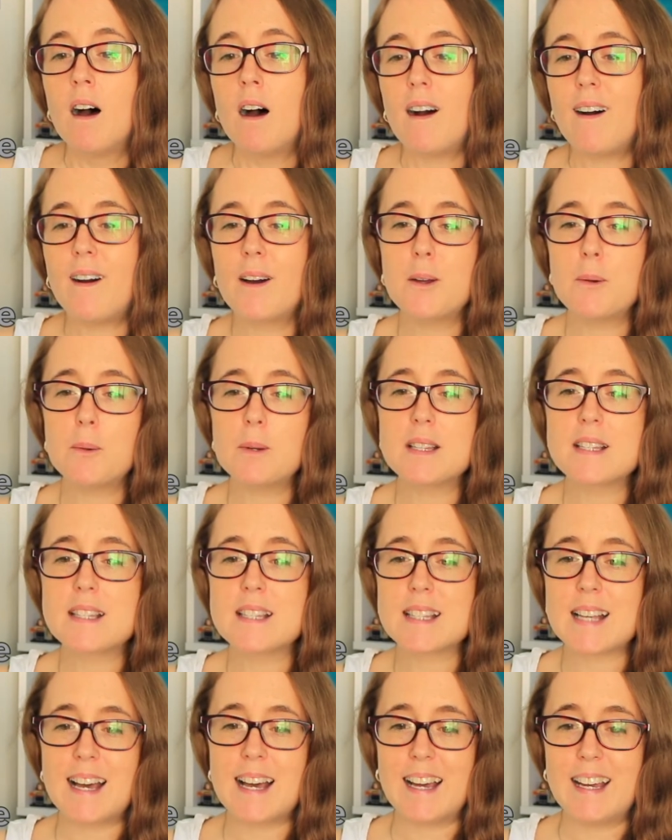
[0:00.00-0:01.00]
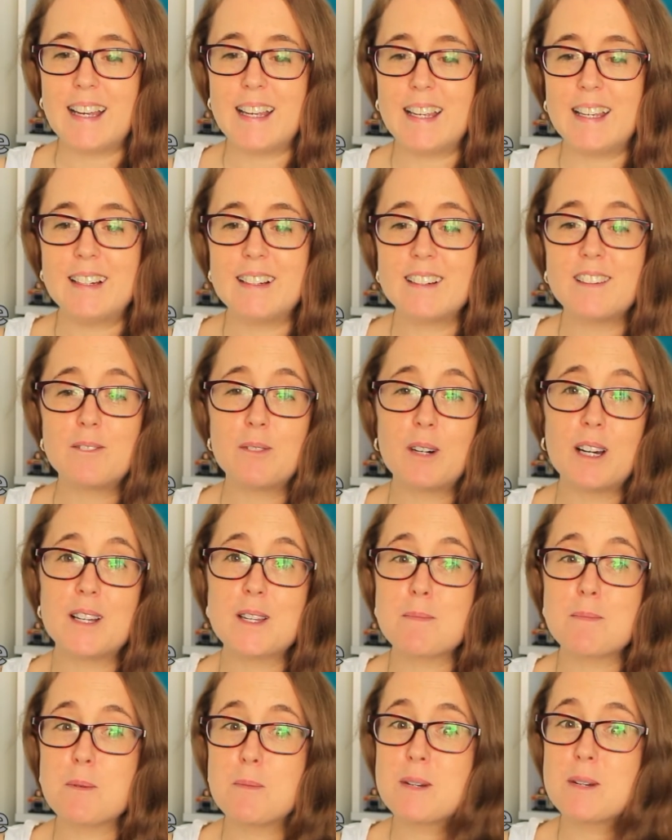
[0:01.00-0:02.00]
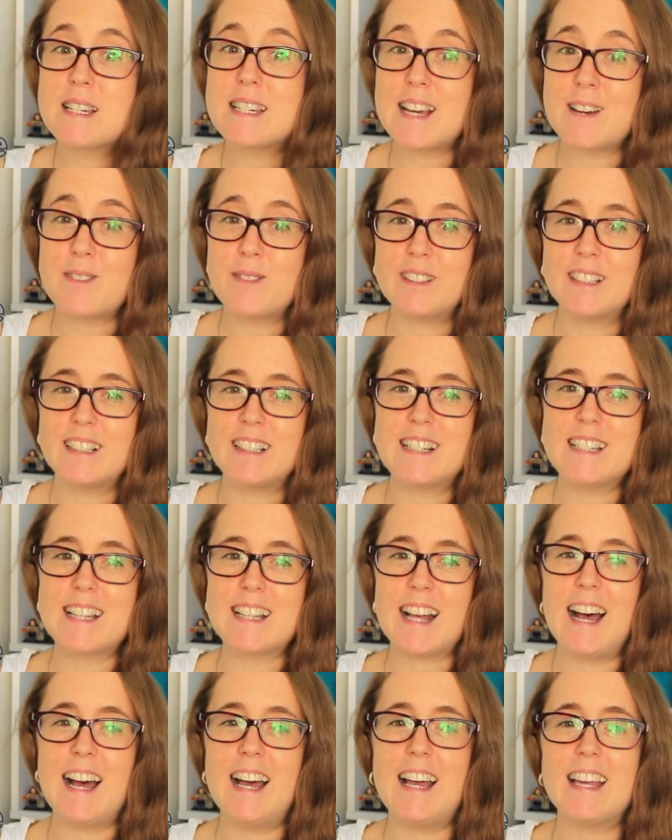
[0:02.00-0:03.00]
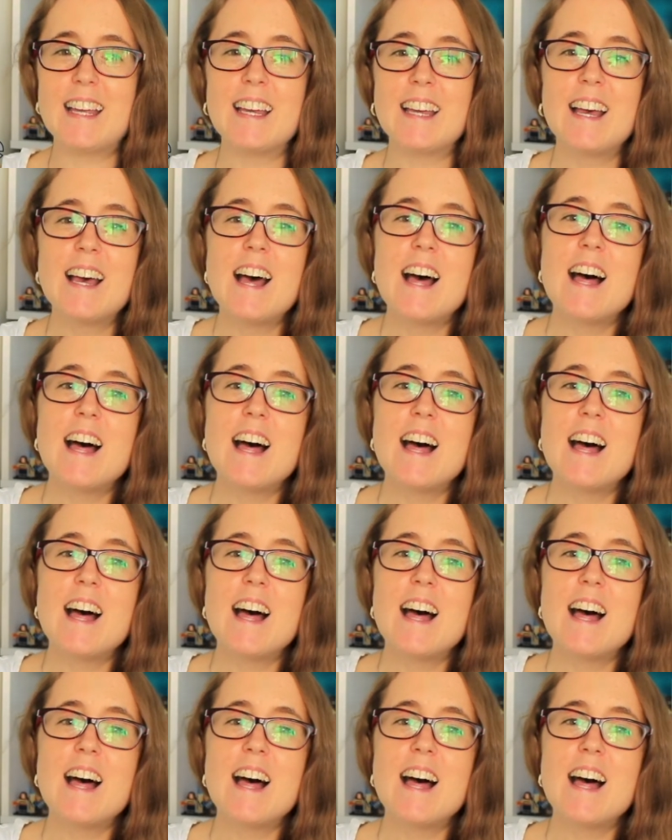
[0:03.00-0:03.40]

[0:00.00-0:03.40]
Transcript: I would say, and my husband would definitely say,